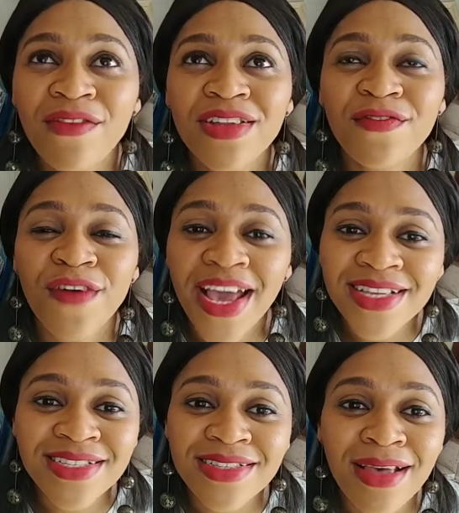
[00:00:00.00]

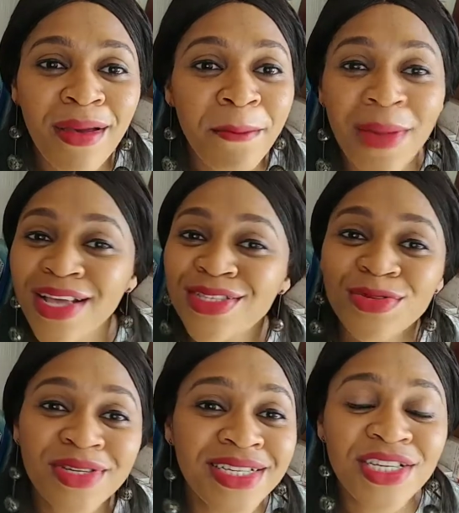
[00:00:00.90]
advised my
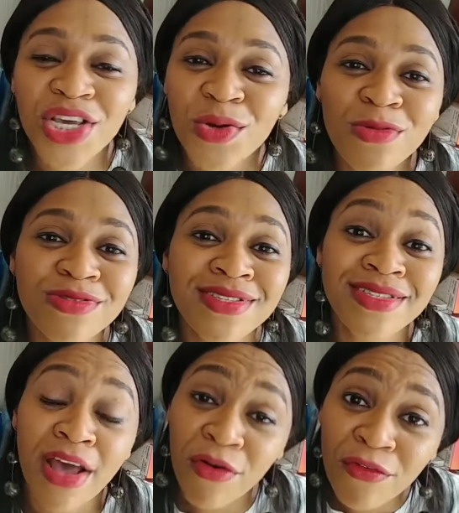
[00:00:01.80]
20-year-old
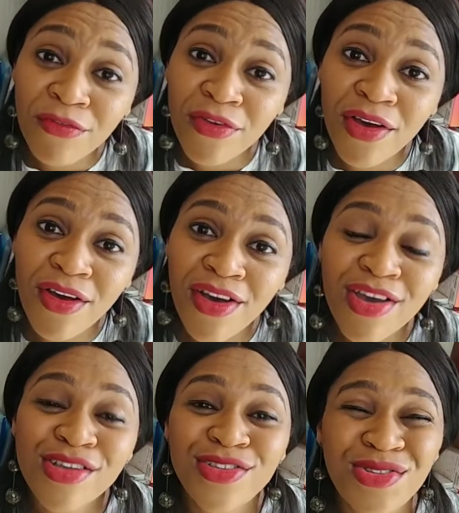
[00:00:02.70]
self
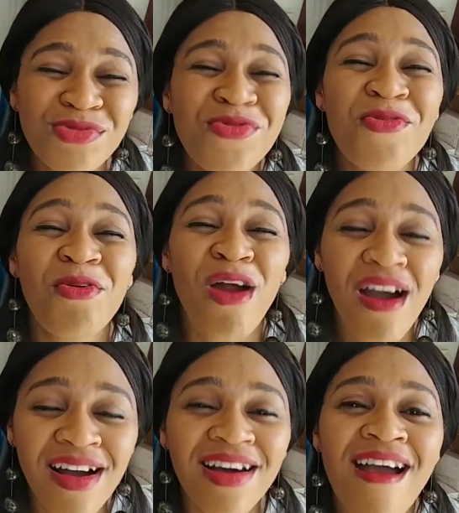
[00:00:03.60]
to
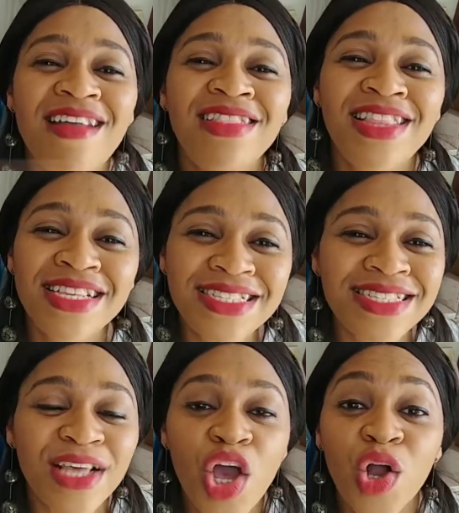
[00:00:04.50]
rock
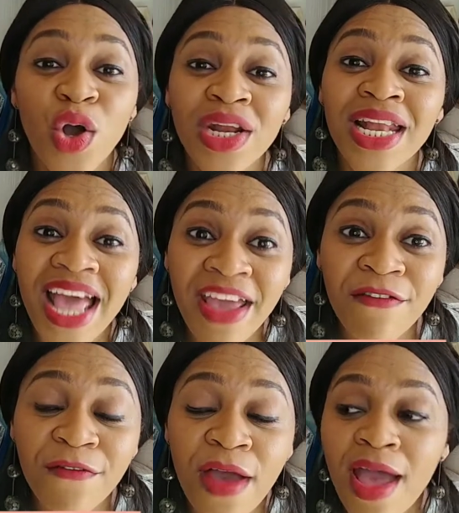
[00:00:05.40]
this God
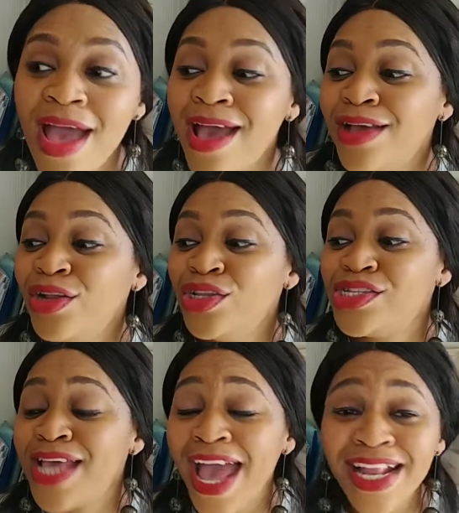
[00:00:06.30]
life.
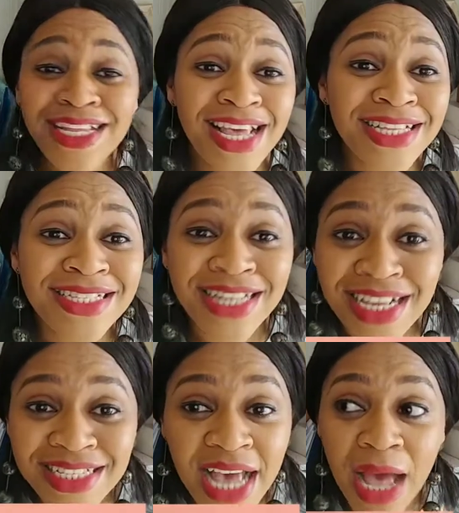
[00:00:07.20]
10 years
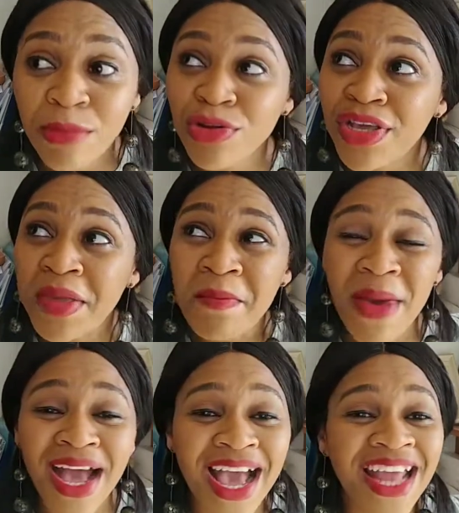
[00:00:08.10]
later, I'm looking
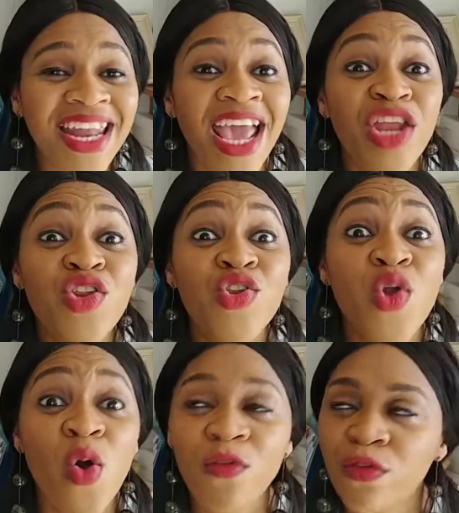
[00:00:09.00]
back and I
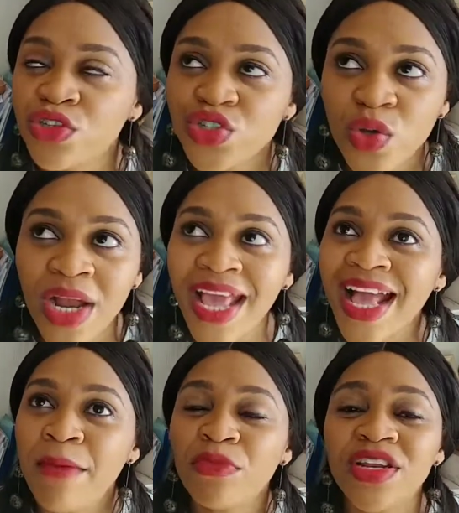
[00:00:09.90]
know for sure,
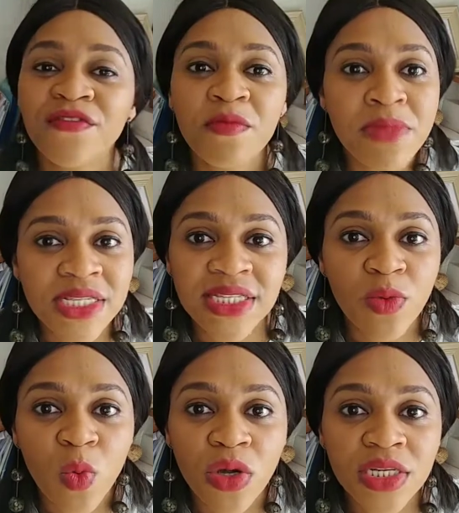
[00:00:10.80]
I'm not even
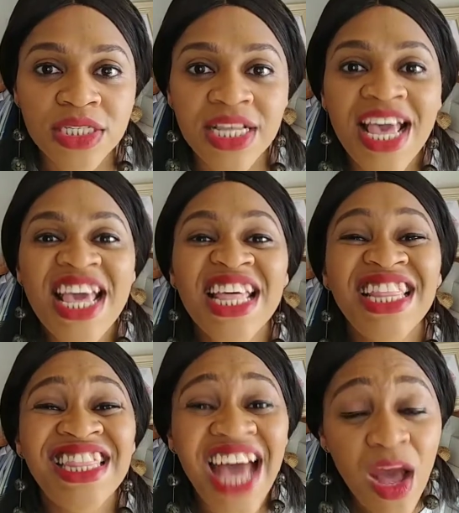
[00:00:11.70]
missing words,
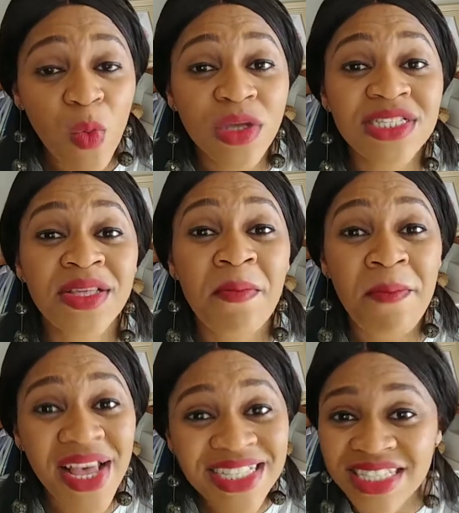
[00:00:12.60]
that was the
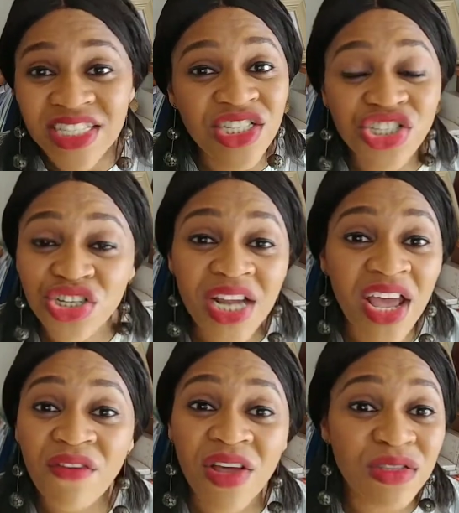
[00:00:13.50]
best decision I
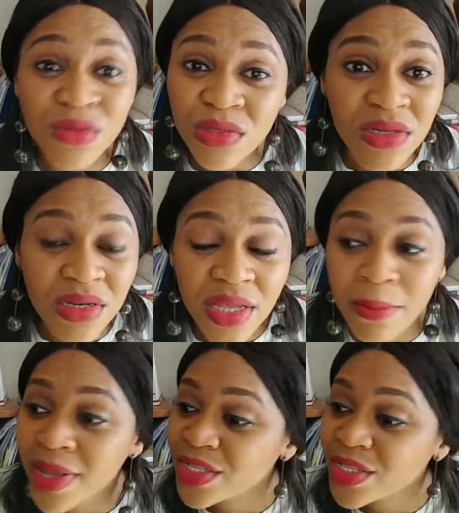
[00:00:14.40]
ever took in my